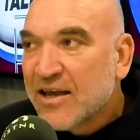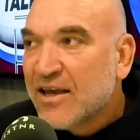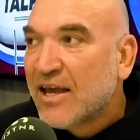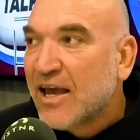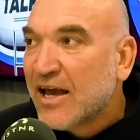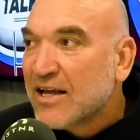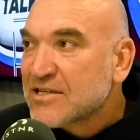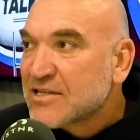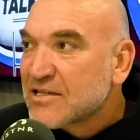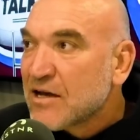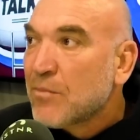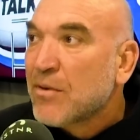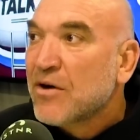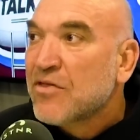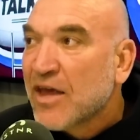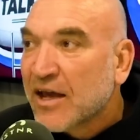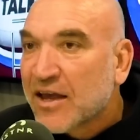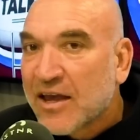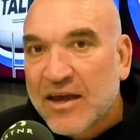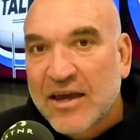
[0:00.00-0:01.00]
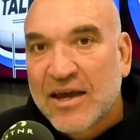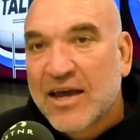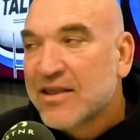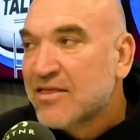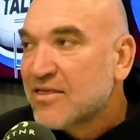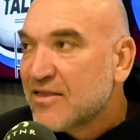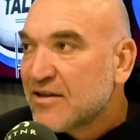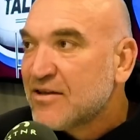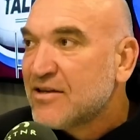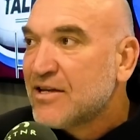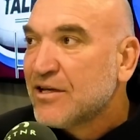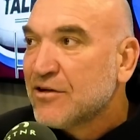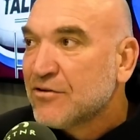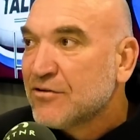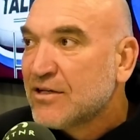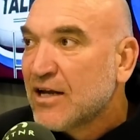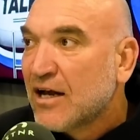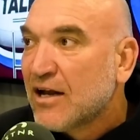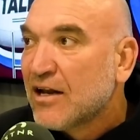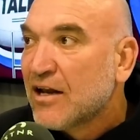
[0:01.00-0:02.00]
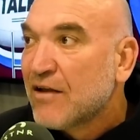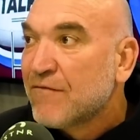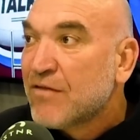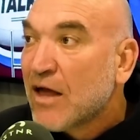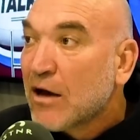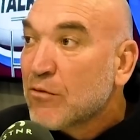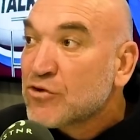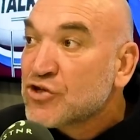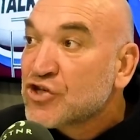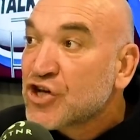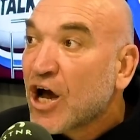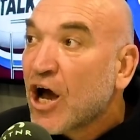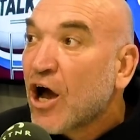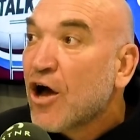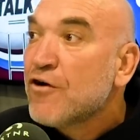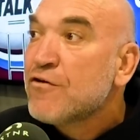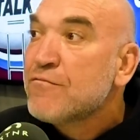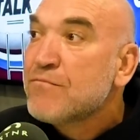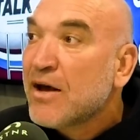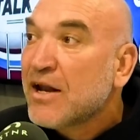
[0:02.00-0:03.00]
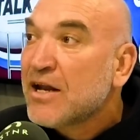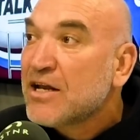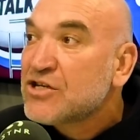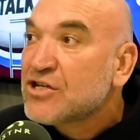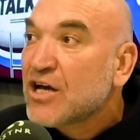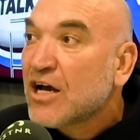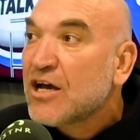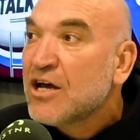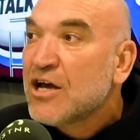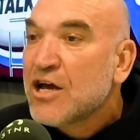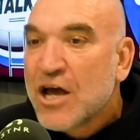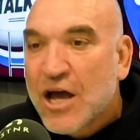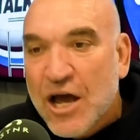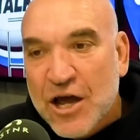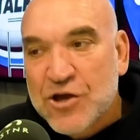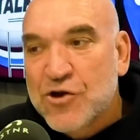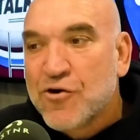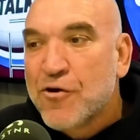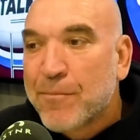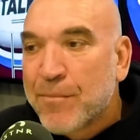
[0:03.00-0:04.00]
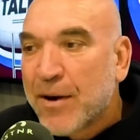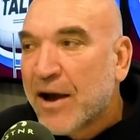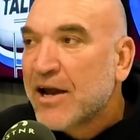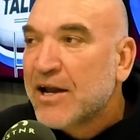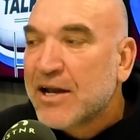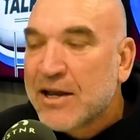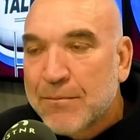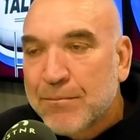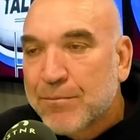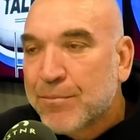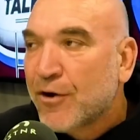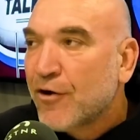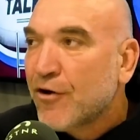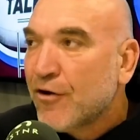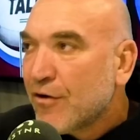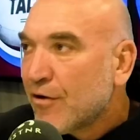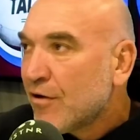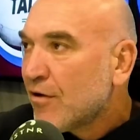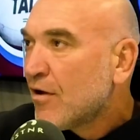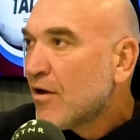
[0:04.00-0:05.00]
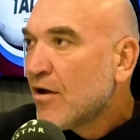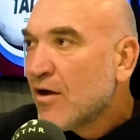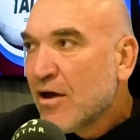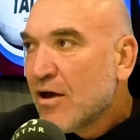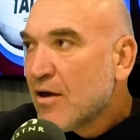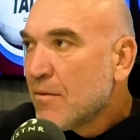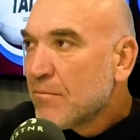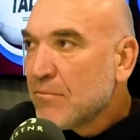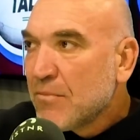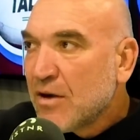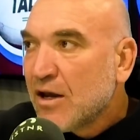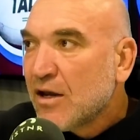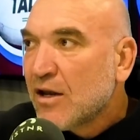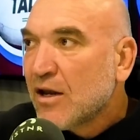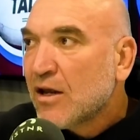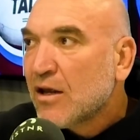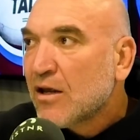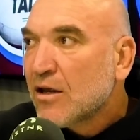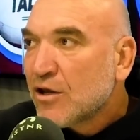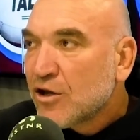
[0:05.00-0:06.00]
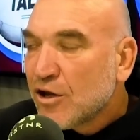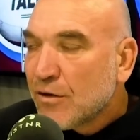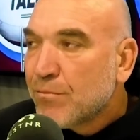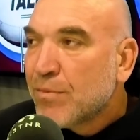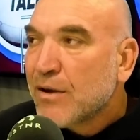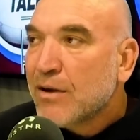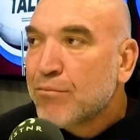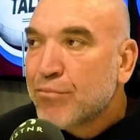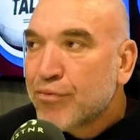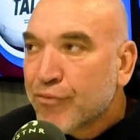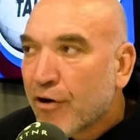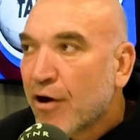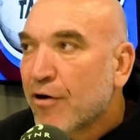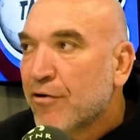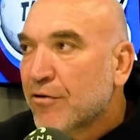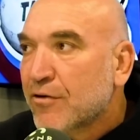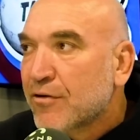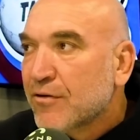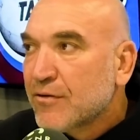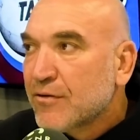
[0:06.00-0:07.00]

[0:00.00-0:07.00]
Get someone that can get the deal done. If that was your own manager and you were paying him per meeting, you'd be broke.